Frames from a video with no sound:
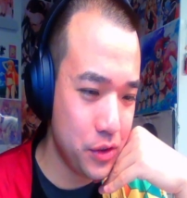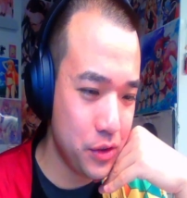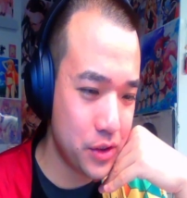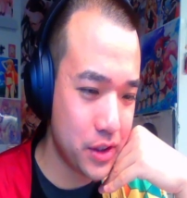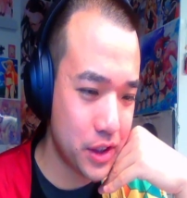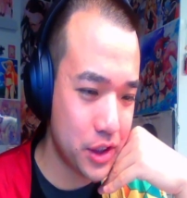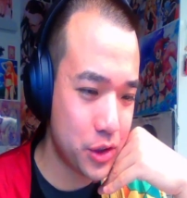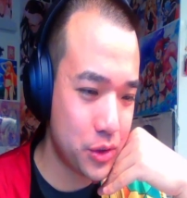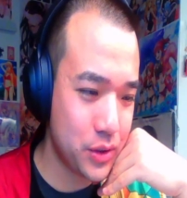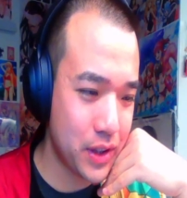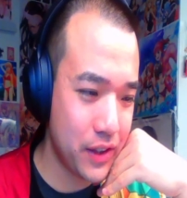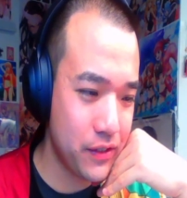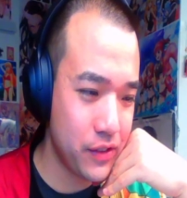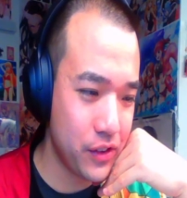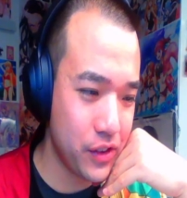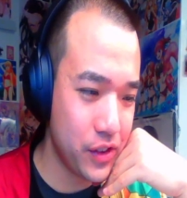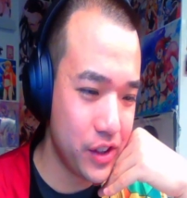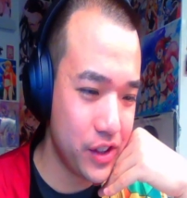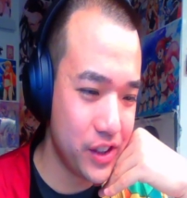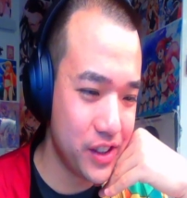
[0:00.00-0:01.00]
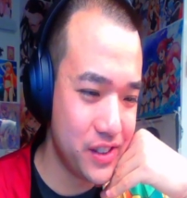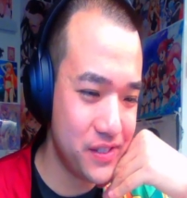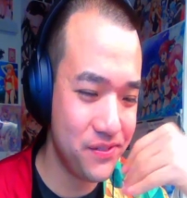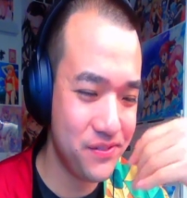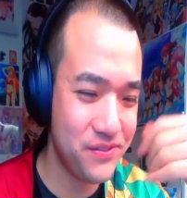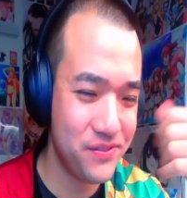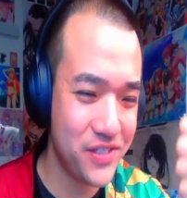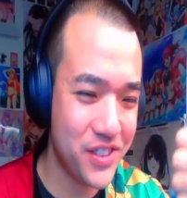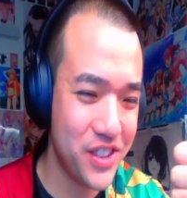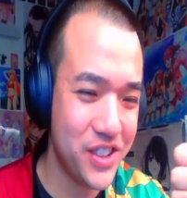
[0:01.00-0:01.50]
use her strength for good.
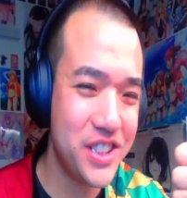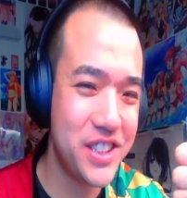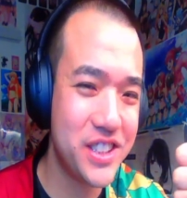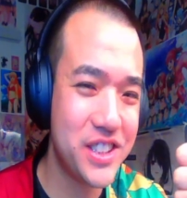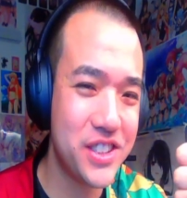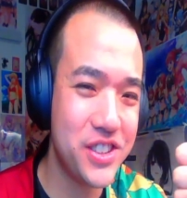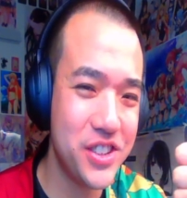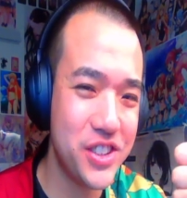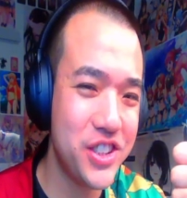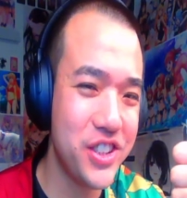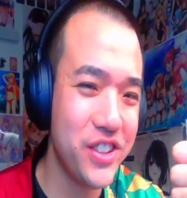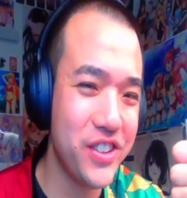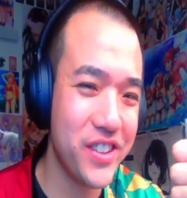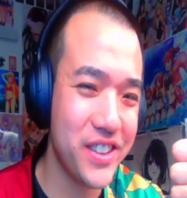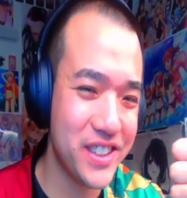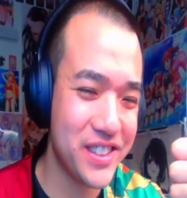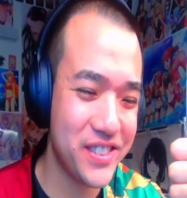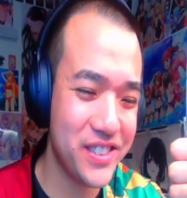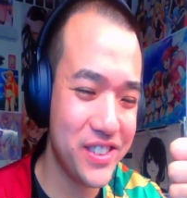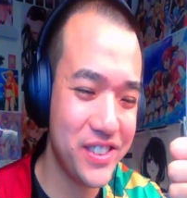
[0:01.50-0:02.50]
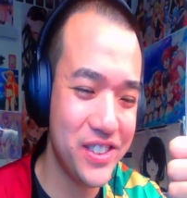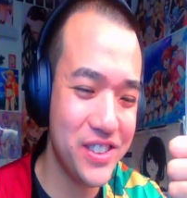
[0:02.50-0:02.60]
Good good choice.